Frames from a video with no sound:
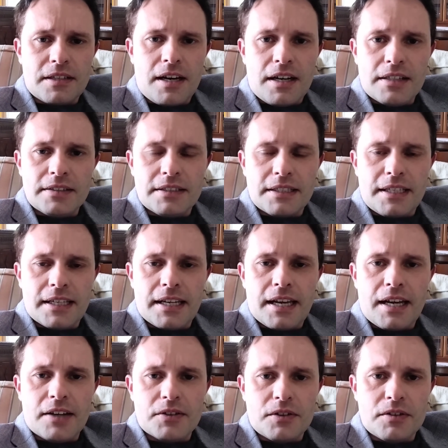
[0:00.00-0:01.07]
hard to get
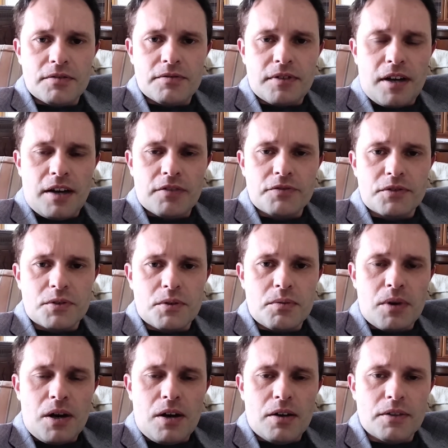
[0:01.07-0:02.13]
out of after a
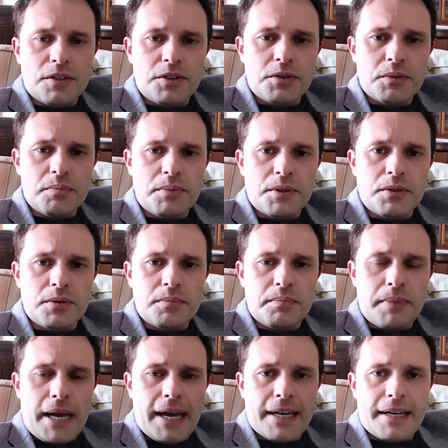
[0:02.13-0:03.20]
while, and you'll build
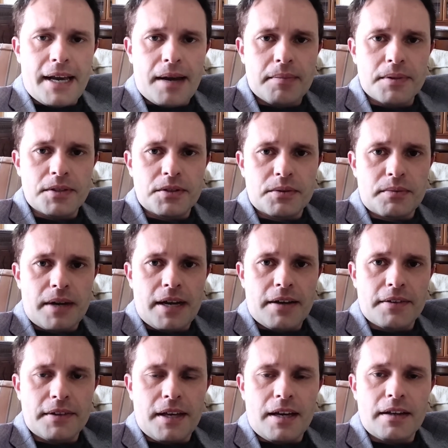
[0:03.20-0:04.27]
bad habits
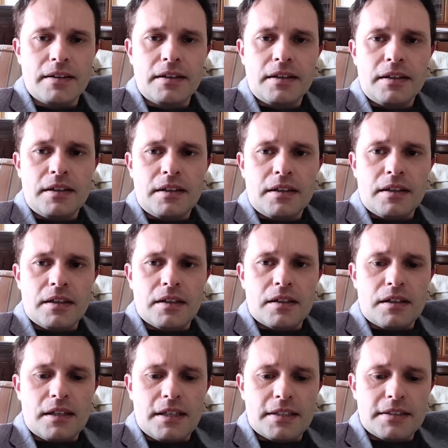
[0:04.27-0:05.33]
around that.
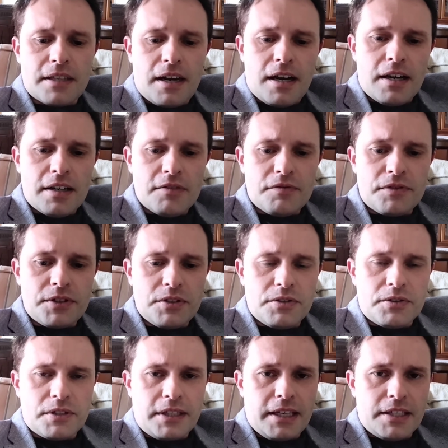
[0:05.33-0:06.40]
It's hard for you
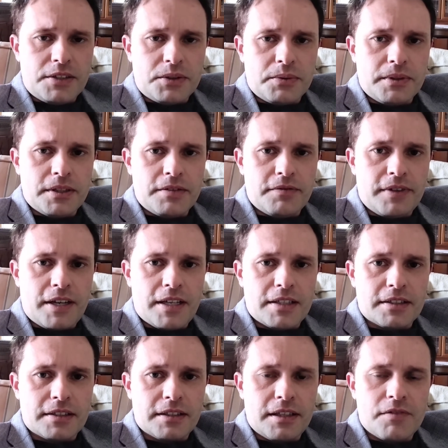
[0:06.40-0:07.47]
to get to an
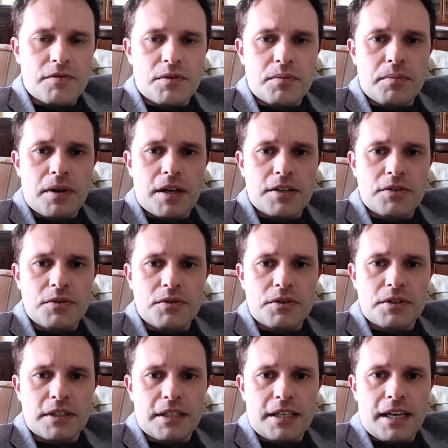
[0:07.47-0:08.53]
advanced level by
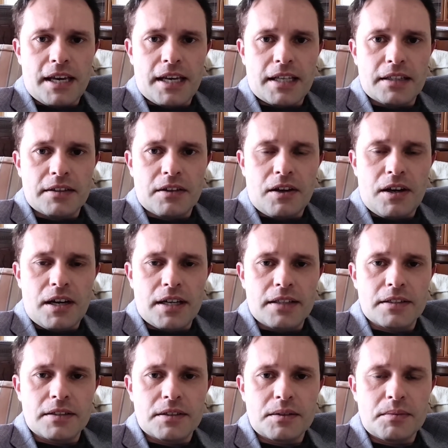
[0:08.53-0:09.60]
using canned
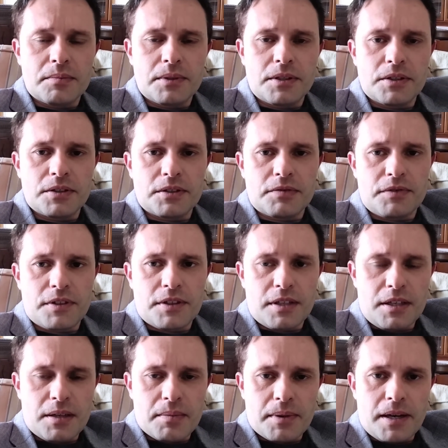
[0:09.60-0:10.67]
lines, because if you
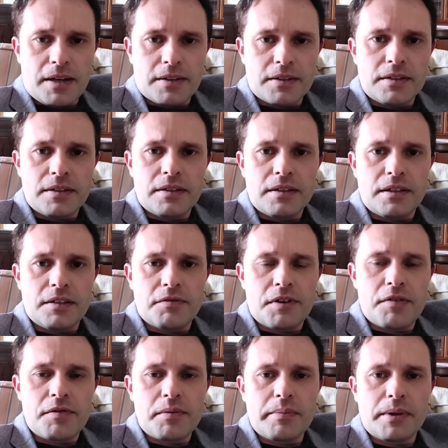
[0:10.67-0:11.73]
think about it, if
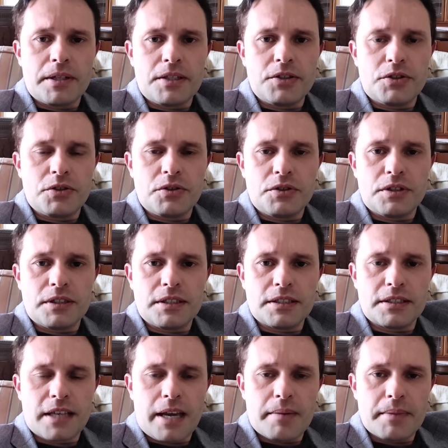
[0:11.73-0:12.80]
everybody's using the
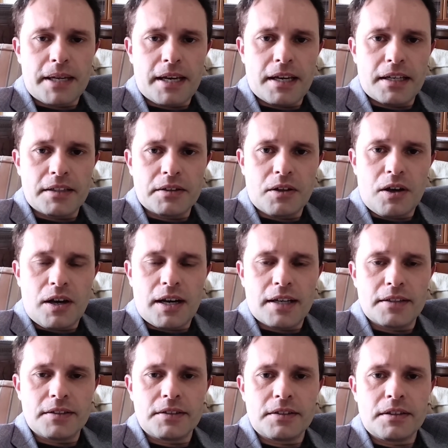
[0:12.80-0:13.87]
same canned
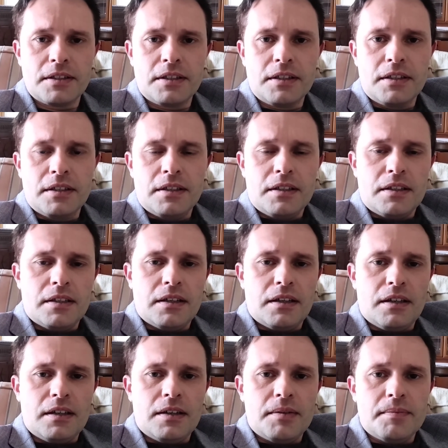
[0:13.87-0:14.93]
lines,
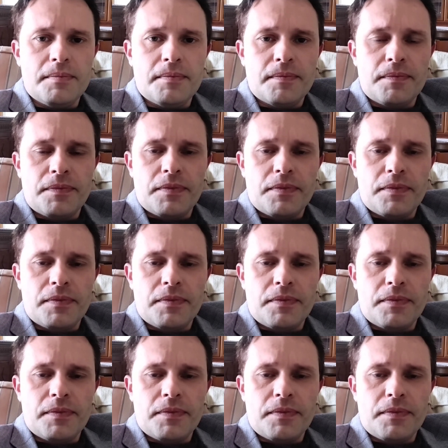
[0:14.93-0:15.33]
then